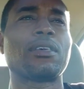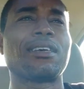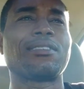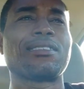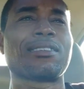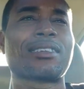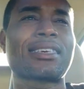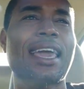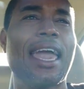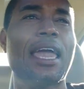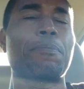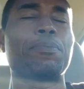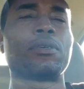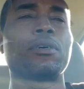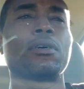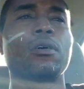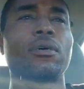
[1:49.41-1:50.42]
has
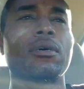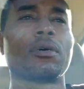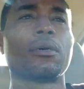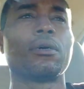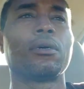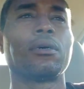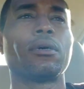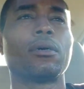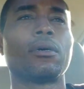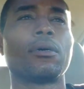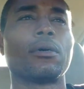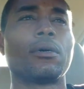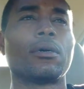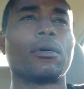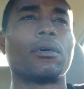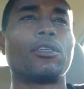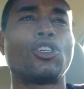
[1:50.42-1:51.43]
escaped
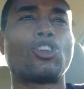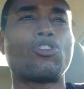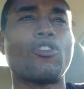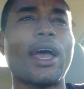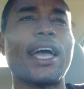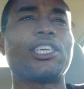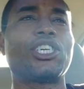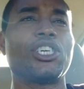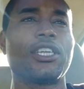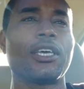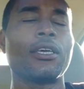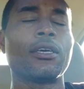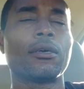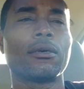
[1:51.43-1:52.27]
tragedy,